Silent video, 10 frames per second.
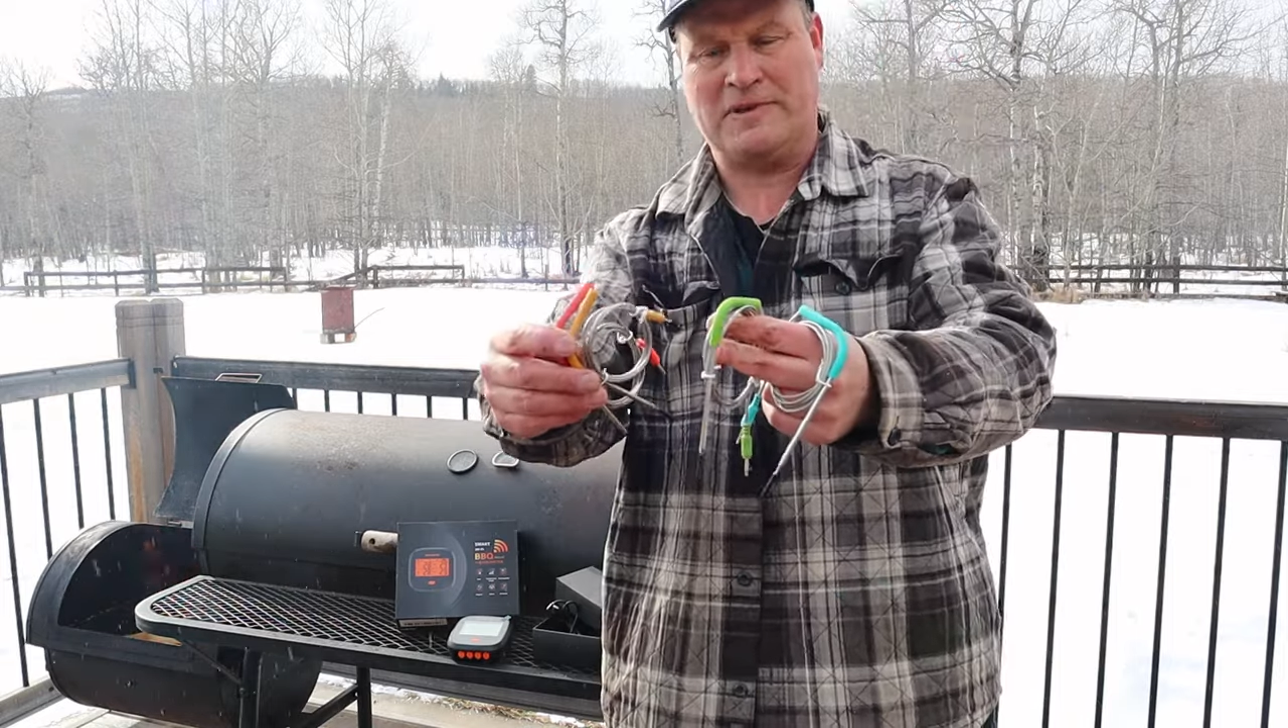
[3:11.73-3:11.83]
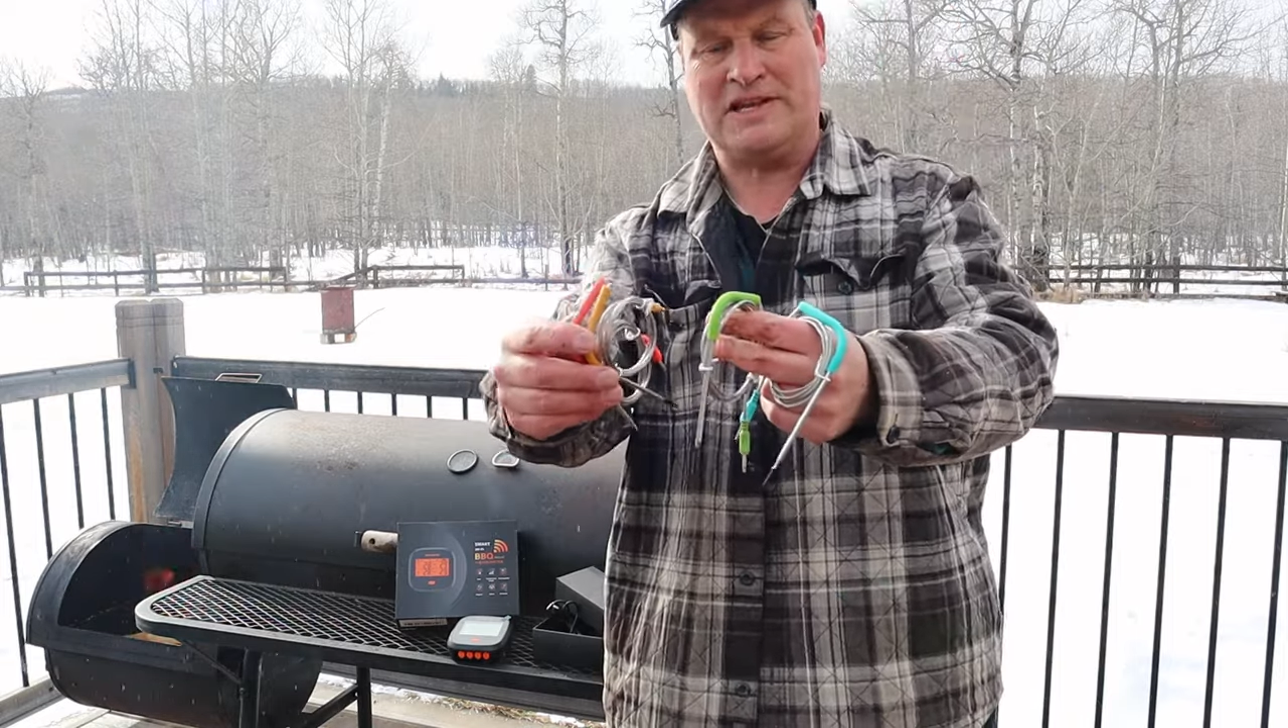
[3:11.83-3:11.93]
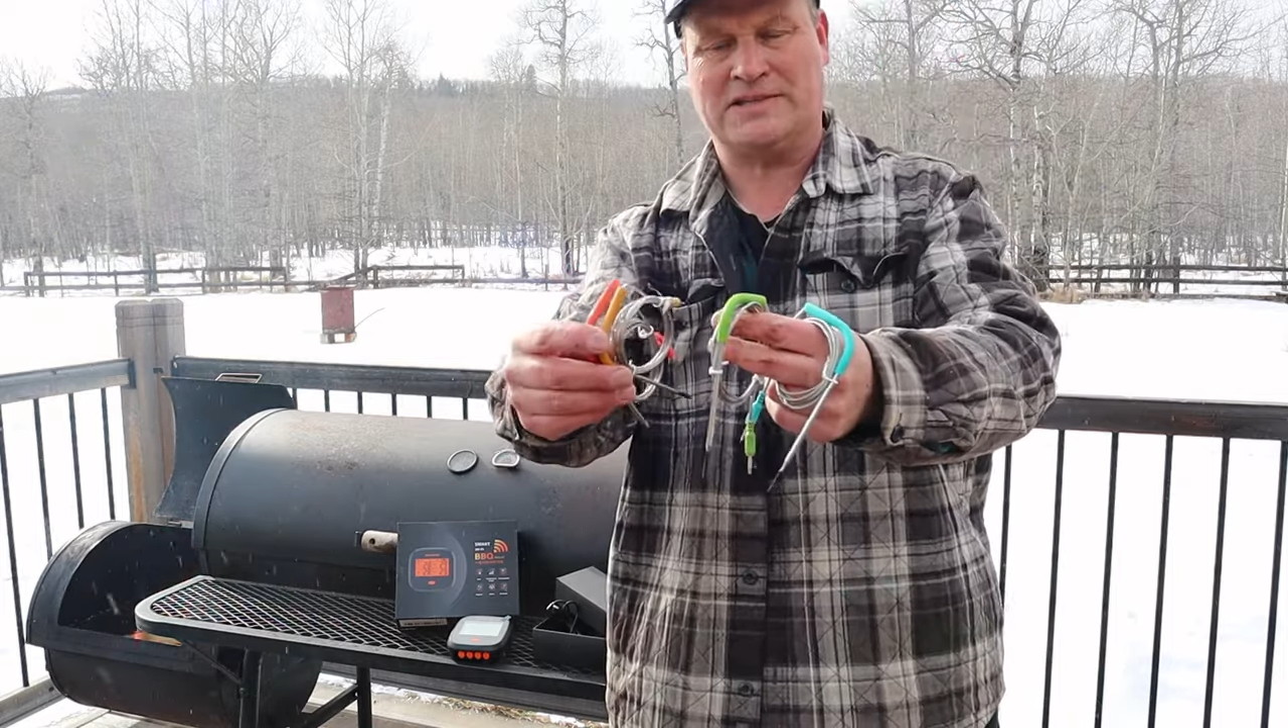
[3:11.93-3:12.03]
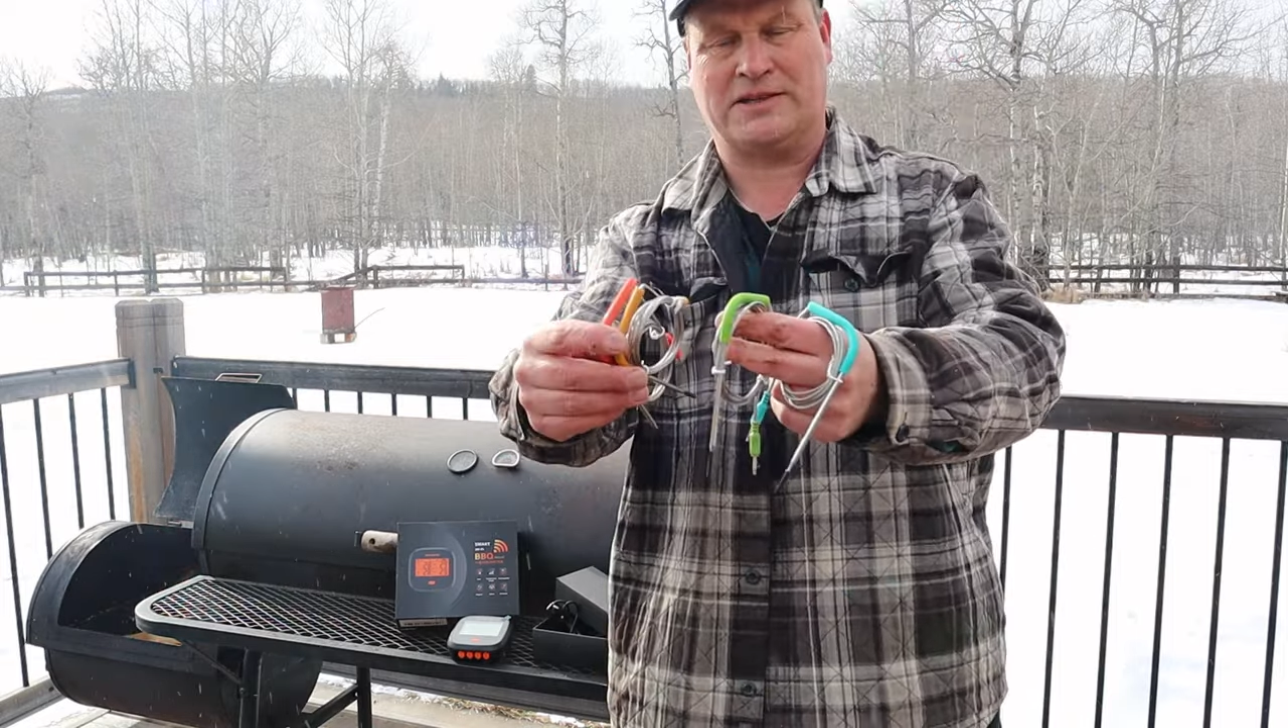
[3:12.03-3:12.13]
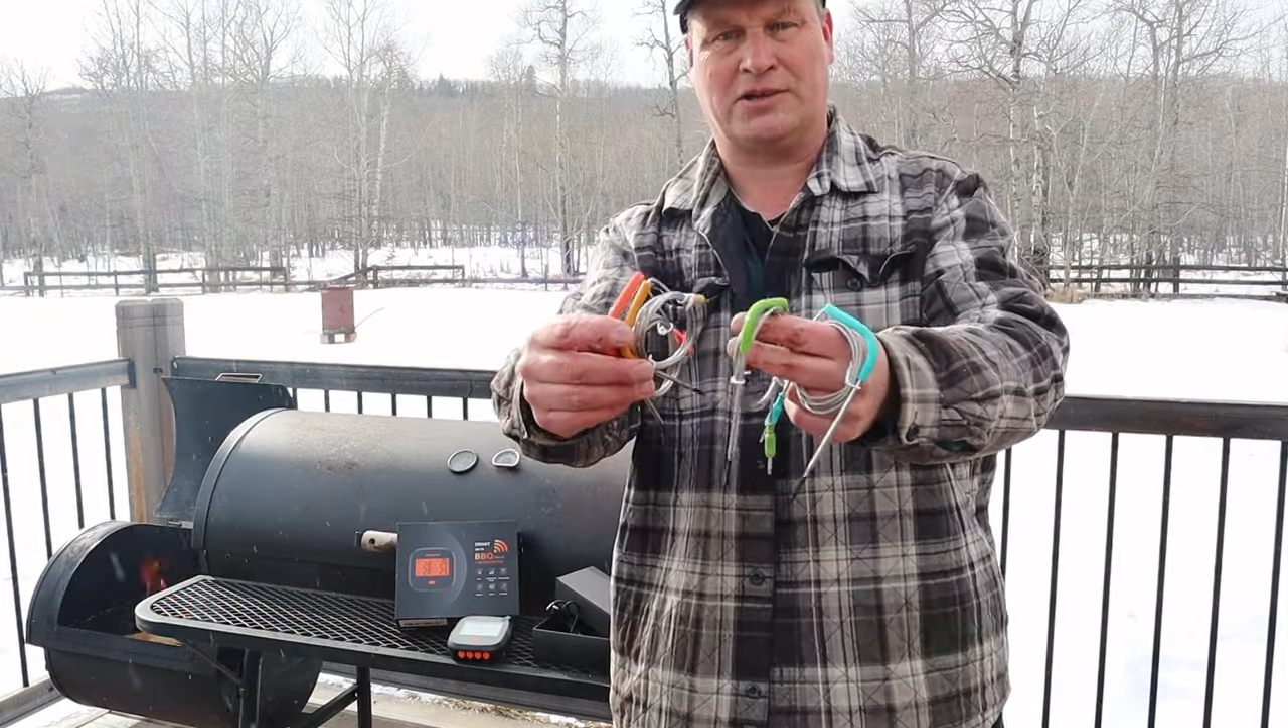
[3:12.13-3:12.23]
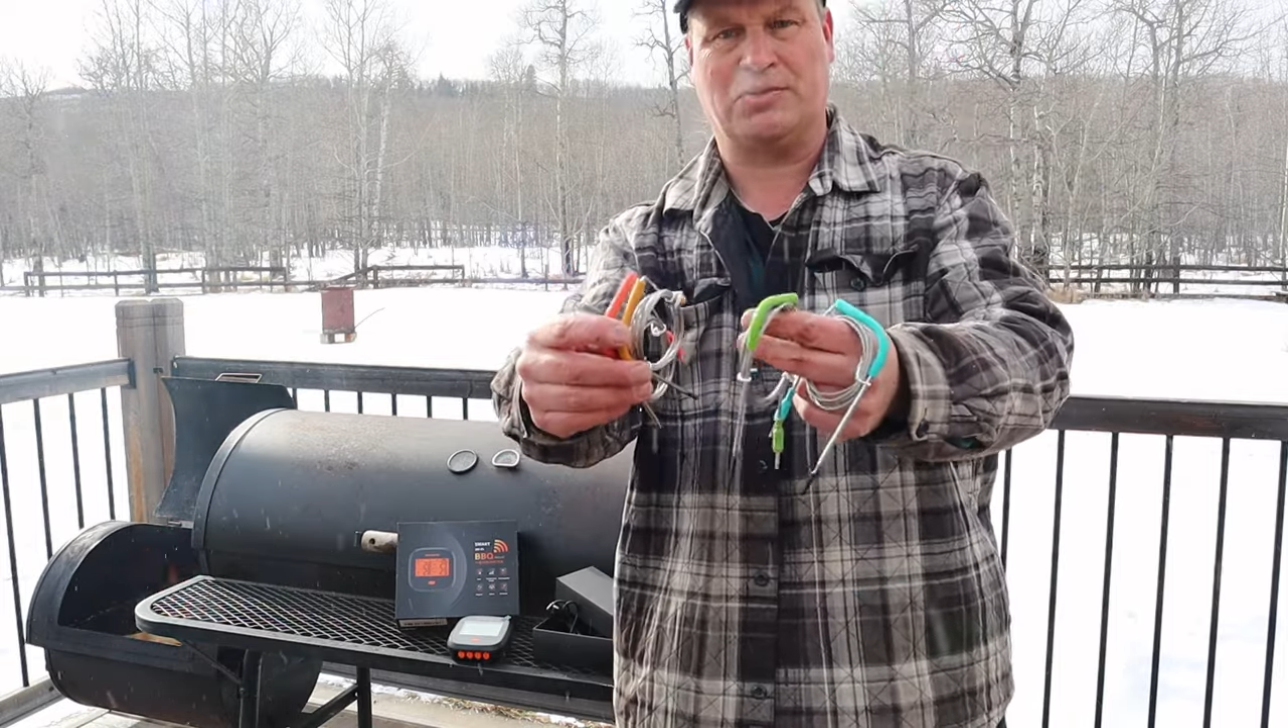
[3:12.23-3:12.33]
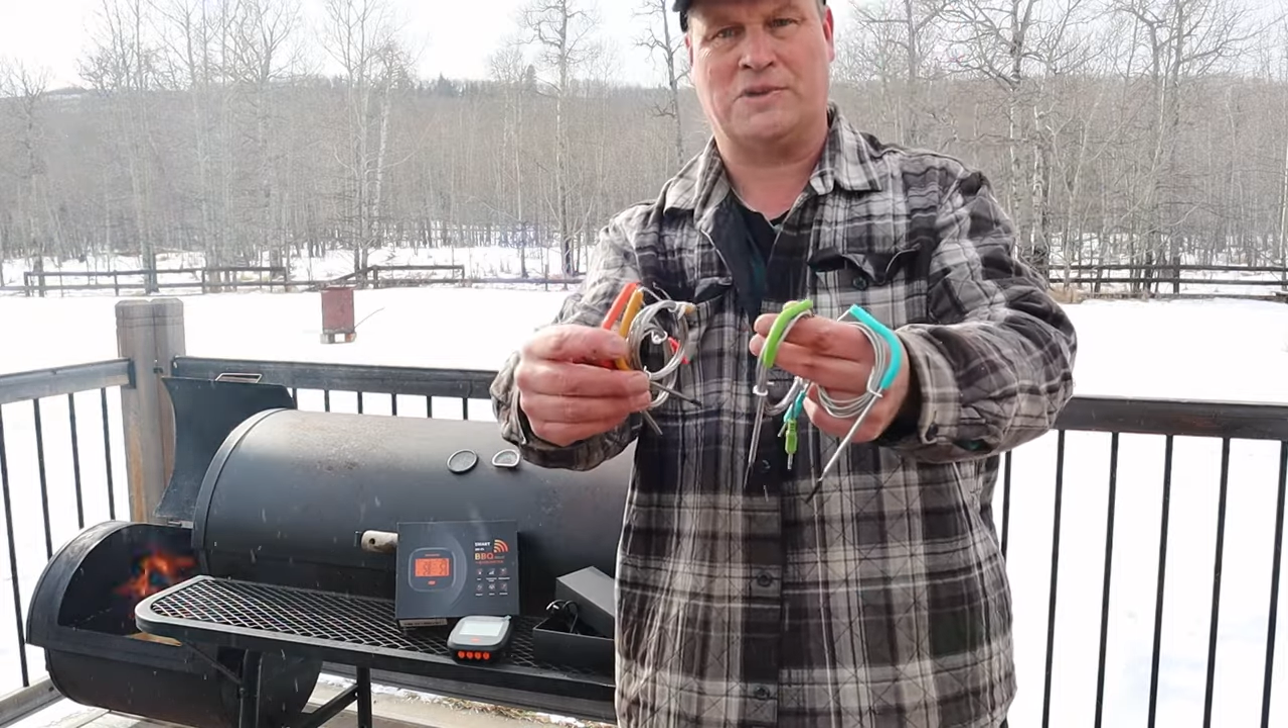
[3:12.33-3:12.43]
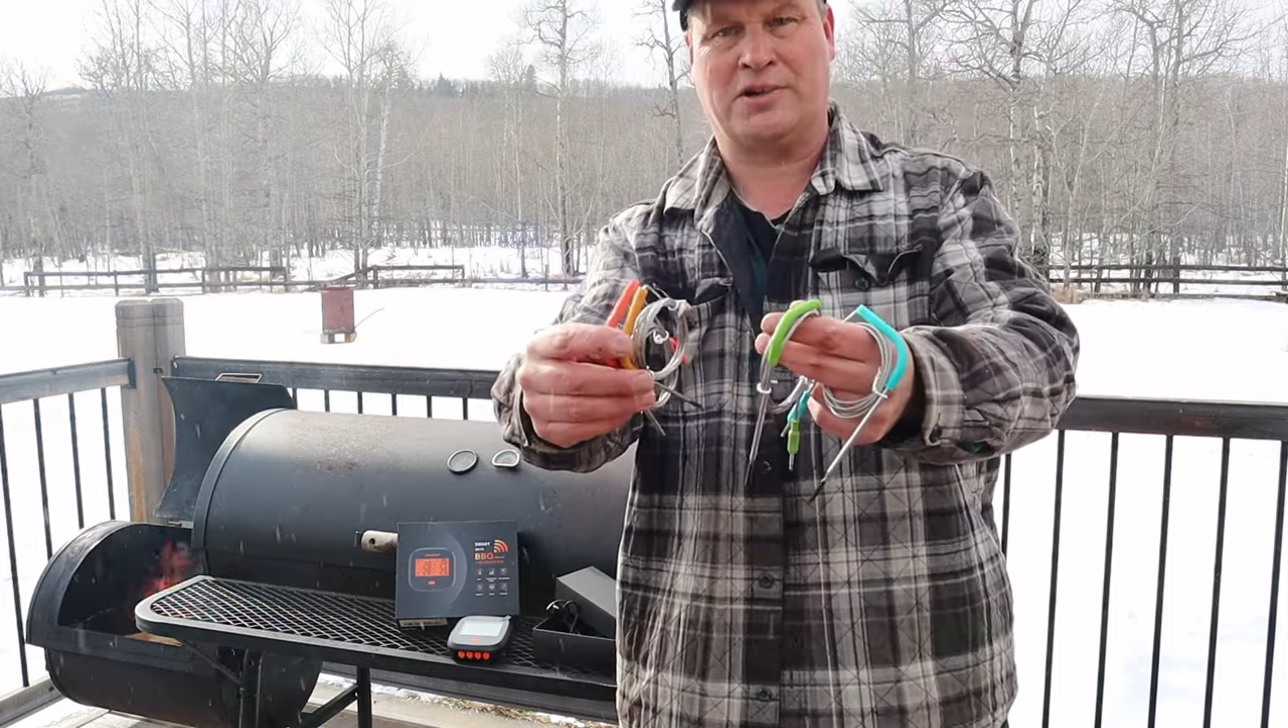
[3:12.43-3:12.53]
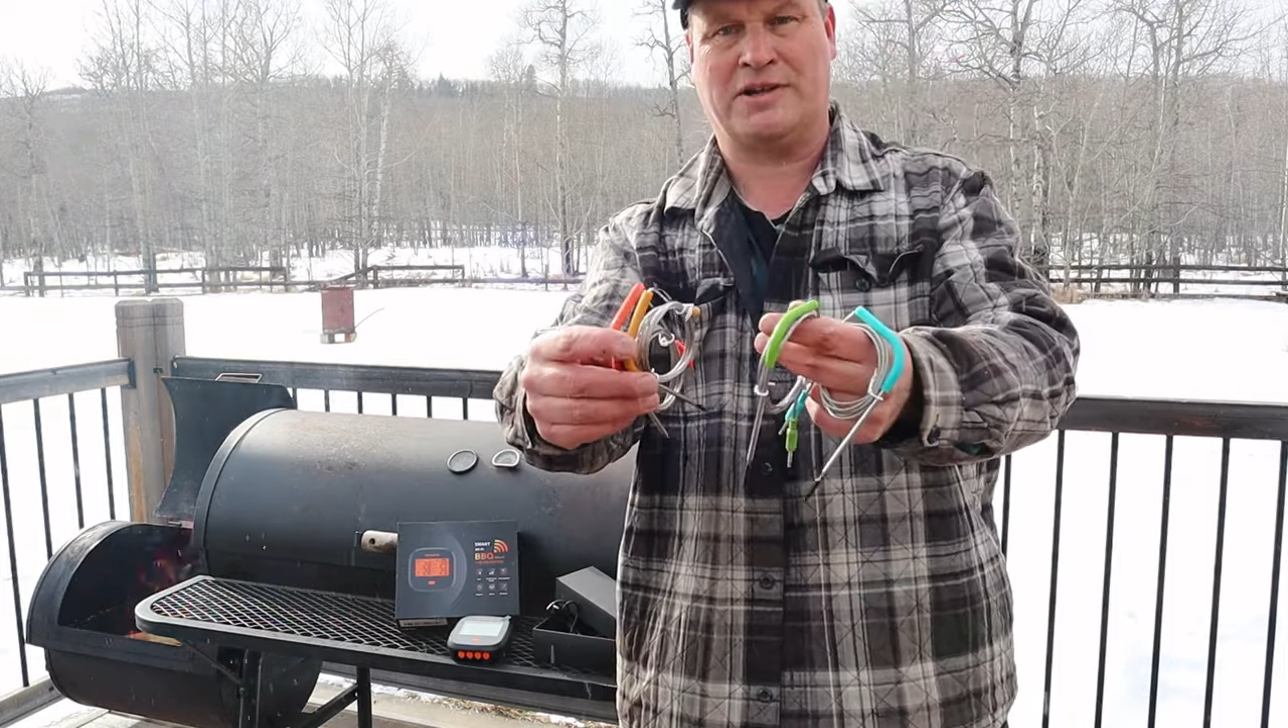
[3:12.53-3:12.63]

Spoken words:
meats are cooking